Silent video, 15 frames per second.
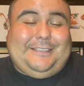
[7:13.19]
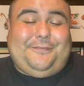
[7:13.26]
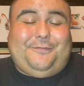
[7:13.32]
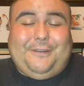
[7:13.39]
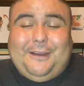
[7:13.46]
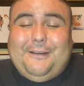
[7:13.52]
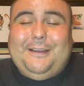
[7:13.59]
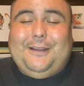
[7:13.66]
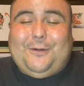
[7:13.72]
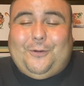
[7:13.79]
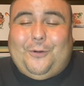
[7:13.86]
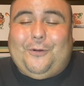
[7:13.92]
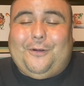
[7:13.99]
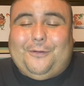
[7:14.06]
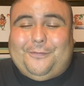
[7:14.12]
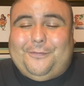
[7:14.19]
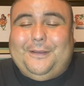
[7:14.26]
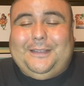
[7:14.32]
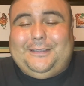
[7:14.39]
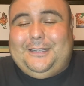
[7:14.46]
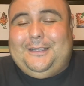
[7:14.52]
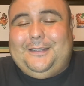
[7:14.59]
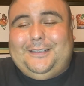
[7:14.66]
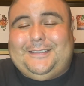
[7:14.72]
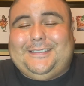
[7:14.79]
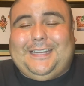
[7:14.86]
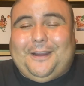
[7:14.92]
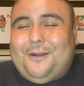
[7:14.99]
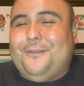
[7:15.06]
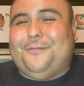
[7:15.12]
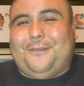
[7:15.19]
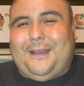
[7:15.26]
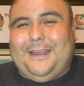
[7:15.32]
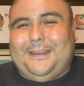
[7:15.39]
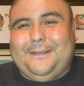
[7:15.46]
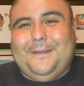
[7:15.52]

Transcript: very horror. It's terrifying.